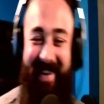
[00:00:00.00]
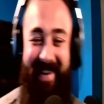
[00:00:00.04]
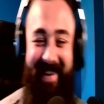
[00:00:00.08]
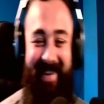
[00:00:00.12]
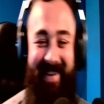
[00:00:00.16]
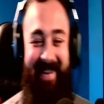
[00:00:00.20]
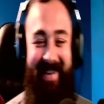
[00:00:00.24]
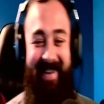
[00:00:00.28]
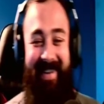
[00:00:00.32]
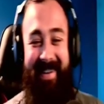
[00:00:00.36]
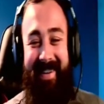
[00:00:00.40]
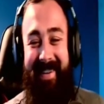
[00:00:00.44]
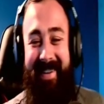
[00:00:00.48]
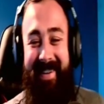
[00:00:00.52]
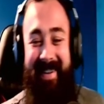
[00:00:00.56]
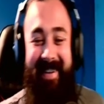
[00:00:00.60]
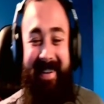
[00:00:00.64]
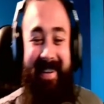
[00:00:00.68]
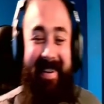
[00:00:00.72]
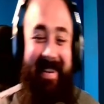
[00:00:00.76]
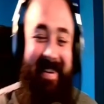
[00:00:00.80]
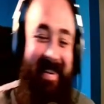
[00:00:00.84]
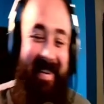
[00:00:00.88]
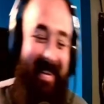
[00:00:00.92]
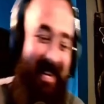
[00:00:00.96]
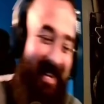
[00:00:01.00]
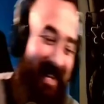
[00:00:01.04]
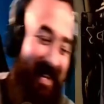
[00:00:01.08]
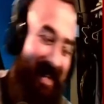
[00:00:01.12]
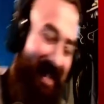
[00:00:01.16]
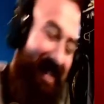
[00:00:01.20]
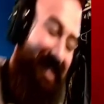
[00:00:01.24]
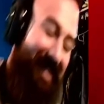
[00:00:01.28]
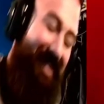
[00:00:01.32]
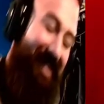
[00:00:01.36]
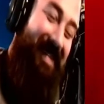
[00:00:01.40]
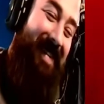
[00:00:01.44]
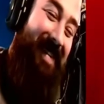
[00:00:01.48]

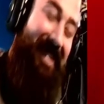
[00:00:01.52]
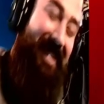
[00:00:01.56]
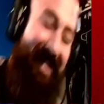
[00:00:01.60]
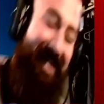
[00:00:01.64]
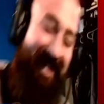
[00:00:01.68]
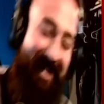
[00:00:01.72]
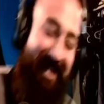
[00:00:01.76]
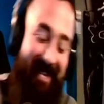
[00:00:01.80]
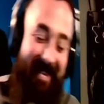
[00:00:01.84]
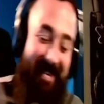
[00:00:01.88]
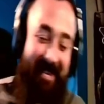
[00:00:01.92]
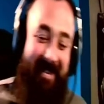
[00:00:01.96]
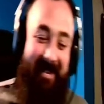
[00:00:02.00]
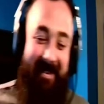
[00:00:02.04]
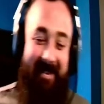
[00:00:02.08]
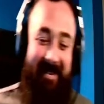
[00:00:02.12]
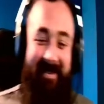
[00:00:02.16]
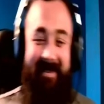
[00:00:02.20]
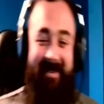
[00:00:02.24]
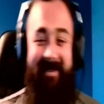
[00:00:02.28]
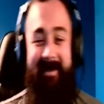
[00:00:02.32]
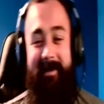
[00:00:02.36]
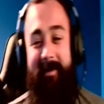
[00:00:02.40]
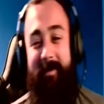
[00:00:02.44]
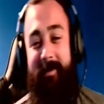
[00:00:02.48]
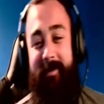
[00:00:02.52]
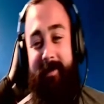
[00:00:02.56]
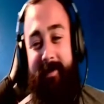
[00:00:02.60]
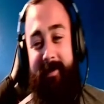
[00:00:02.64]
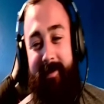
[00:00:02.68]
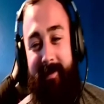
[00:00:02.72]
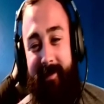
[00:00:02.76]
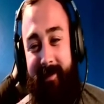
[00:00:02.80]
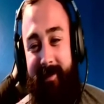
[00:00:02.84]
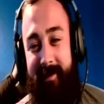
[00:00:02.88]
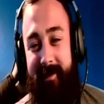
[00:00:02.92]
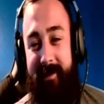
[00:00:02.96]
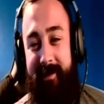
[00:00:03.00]

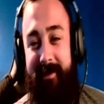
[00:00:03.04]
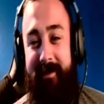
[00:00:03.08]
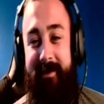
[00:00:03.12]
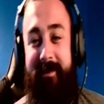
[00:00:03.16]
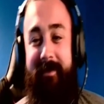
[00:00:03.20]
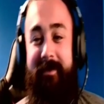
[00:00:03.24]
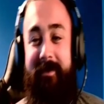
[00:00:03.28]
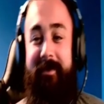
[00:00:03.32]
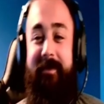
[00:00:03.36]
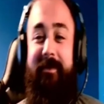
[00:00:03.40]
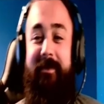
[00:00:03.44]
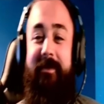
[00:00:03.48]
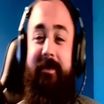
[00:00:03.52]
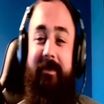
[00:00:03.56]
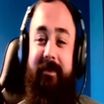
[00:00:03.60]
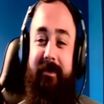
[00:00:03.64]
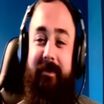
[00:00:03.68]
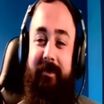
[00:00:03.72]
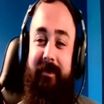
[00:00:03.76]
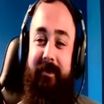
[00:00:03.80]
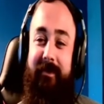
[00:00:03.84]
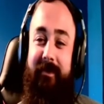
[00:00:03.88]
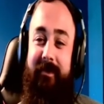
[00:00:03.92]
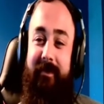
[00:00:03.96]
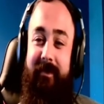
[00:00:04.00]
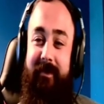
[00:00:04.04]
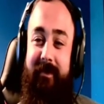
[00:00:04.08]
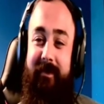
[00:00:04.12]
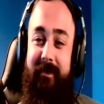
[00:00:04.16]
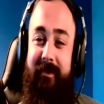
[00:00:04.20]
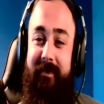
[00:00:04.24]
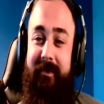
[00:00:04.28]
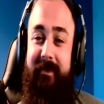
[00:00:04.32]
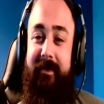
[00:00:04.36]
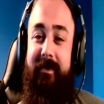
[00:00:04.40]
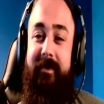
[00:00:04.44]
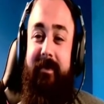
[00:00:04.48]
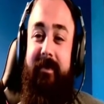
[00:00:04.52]

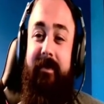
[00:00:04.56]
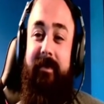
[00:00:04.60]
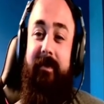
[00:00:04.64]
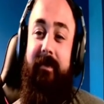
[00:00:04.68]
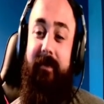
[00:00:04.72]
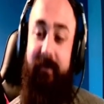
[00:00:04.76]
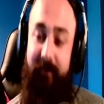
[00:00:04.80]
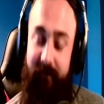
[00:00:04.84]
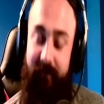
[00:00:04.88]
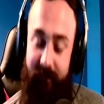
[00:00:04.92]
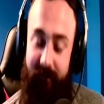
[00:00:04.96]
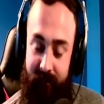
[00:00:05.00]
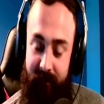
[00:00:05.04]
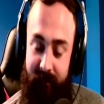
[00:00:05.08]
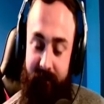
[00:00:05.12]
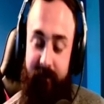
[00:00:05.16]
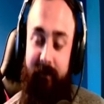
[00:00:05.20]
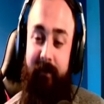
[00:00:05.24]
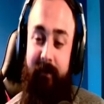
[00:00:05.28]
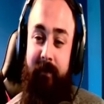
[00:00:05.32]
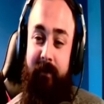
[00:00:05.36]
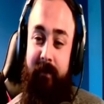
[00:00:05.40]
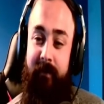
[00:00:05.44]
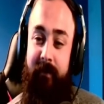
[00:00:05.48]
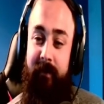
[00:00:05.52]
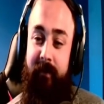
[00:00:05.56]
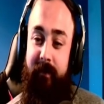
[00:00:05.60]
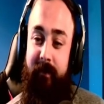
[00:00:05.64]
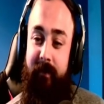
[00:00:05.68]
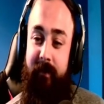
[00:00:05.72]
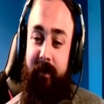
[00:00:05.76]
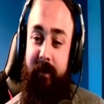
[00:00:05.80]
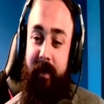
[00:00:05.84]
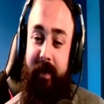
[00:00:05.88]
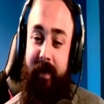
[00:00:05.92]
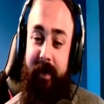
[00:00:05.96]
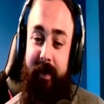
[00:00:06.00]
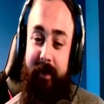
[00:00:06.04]

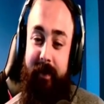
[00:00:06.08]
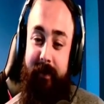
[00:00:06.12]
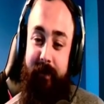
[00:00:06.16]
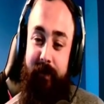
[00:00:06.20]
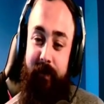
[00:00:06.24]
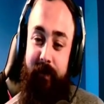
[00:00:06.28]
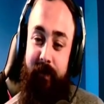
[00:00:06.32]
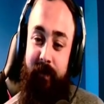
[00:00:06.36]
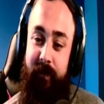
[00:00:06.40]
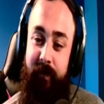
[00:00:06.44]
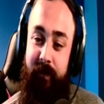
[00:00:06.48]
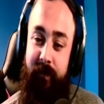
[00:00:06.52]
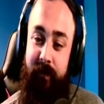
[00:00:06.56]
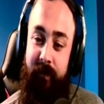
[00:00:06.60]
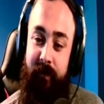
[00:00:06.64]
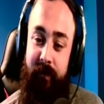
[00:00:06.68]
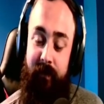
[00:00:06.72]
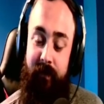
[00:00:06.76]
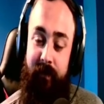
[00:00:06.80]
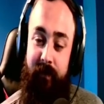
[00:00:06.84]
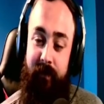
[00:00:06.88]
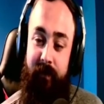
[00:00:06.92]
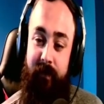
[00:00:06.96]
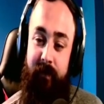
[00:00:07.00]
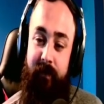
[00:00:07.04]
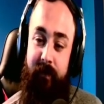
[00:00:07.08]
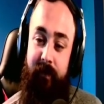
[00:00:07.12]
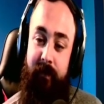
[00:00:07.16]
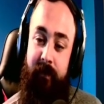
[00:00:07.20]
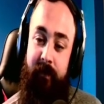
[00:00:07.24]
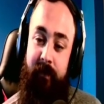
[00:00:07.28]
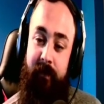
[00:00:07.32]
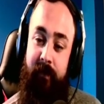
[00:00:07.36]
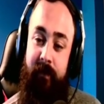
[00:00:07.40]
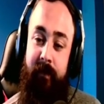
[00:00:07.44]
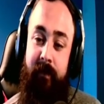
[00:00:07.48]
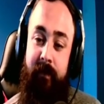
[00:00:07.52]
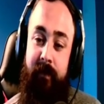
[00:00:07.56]

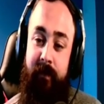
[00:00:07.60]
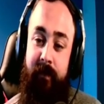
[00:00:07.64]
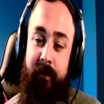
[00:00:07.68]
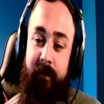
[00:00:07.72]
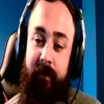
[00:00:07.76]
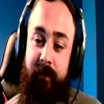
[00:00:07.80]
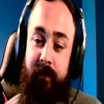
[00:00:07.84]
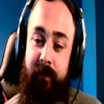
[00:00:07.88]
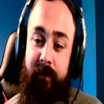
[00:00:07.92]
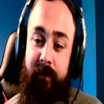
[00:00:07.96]
[no speech]